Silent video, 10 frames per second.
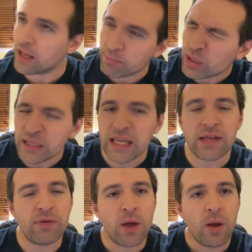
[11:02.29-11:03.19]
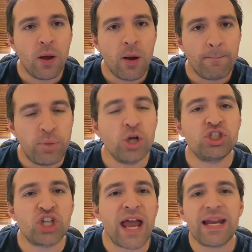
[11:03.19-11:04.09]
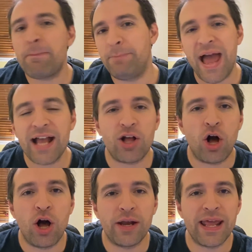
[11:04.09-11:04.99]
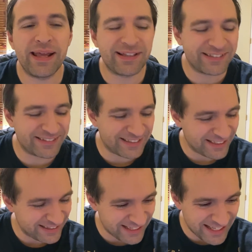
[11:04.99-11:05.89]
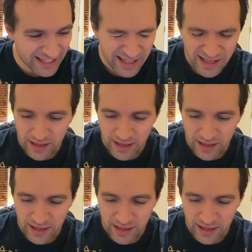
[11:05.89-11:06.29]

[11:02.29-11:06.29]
I believe, put China back on the